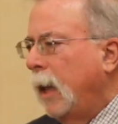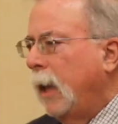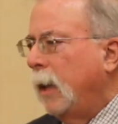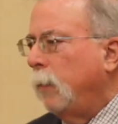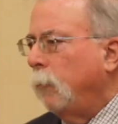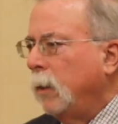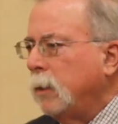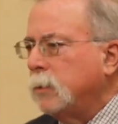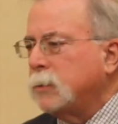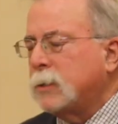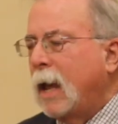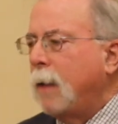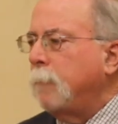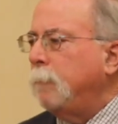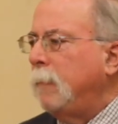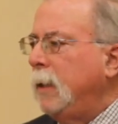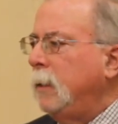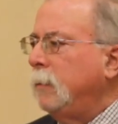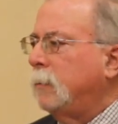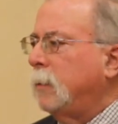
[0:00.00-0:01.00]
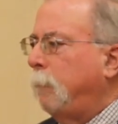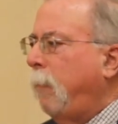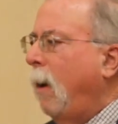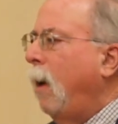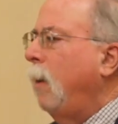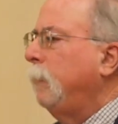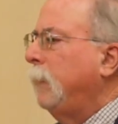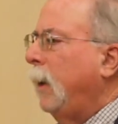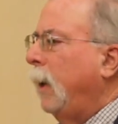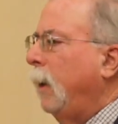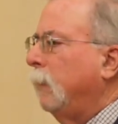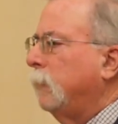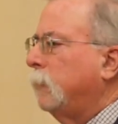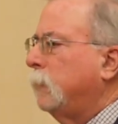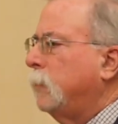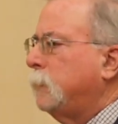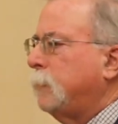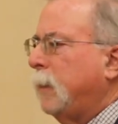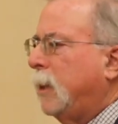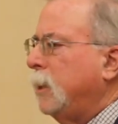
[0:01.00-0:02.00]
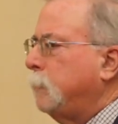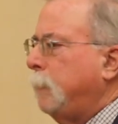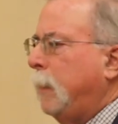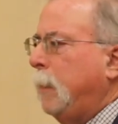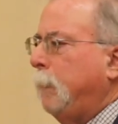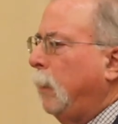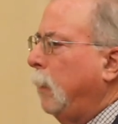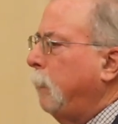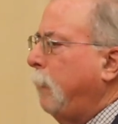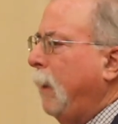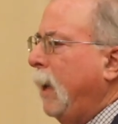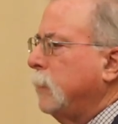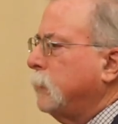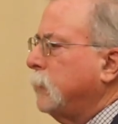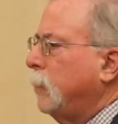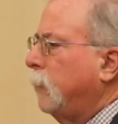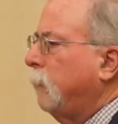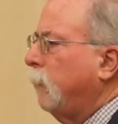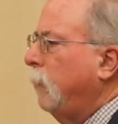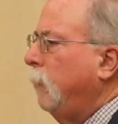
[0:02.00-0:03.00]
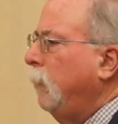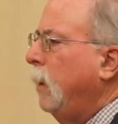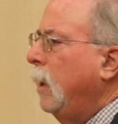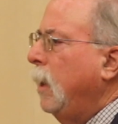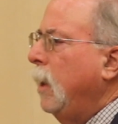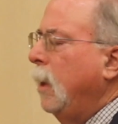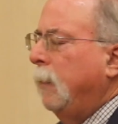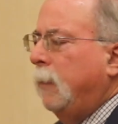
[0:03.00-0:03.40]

And what does that mean to Palmdale? Just because people are passing through?